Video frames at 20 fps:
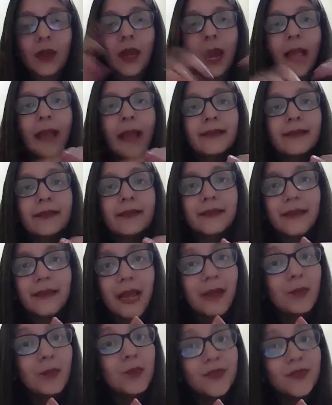And
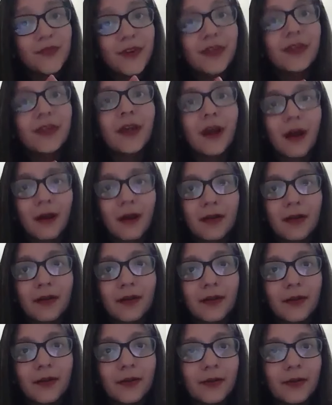that was very hard,
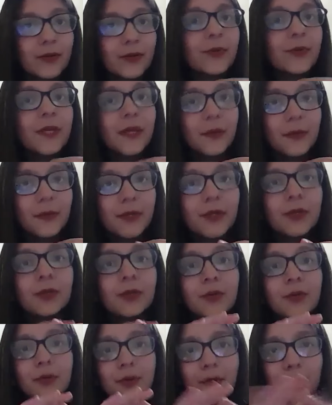to be able
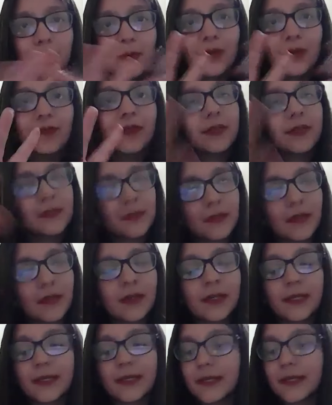to do it.
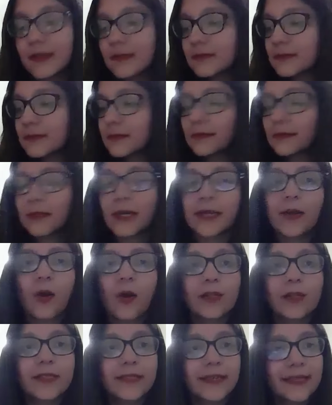Luckily, by
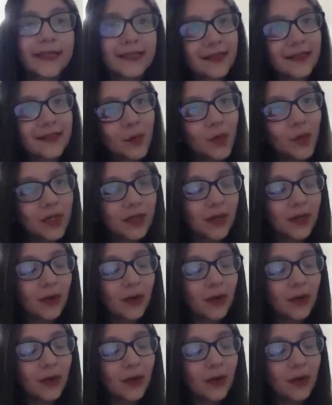God's grace, it worked